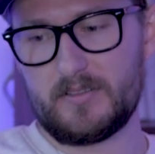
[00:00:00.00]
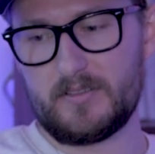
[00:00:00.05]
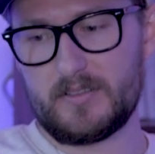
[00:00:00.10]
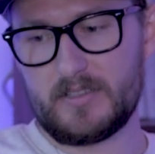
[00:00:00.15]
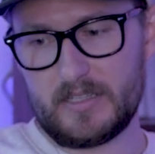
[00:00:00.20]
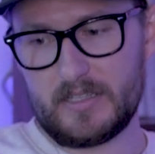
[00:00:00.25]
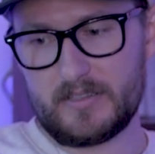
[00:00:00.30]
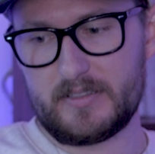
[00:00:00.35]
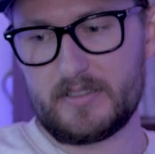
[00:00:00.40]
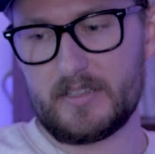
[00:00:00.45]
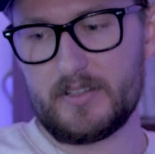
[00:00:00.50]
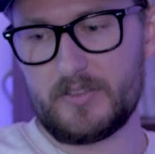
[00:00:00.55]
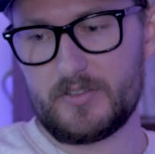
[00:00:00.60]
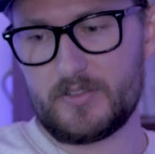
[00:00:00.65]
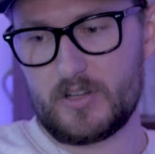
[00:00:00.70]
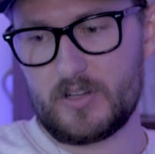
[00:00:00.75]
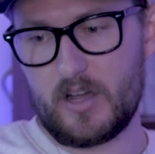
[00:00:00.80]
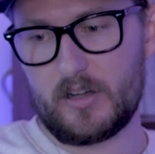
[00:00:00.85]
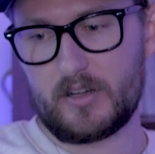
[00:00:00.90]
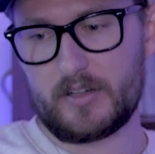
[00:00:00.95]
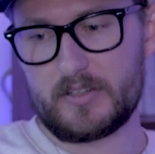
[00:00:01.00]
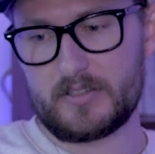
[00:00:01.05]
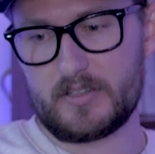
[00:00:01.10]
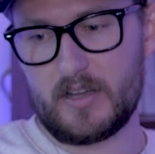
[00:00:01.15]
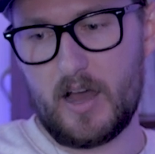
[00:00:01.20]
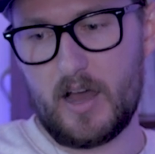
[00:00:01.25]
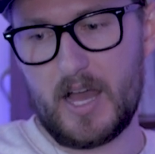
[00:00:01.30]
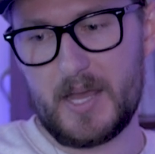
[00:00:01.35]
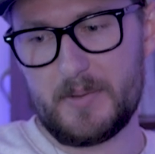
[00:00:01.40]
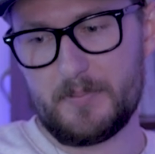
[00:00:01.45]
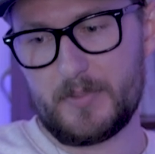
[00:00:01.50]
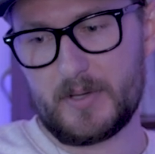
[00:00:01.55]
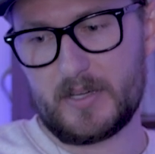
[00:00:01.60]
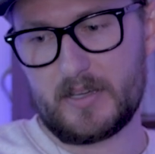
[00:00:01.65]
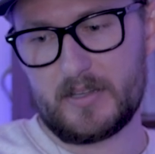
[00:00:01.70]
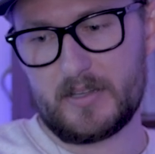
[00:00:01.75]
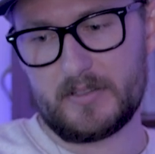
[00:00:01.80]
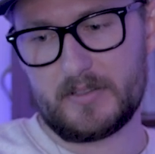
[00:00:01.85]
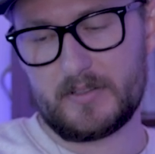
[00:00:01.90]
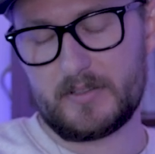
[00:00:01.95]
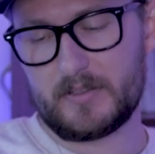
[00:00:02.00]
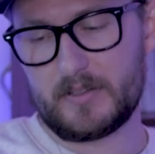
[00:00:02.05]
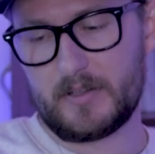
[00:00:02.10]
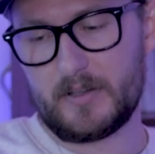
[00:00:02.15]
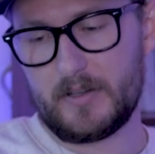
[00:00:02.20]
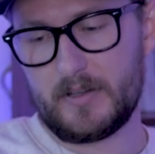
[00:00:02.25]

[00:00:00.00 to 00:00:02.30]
decent chunk of time because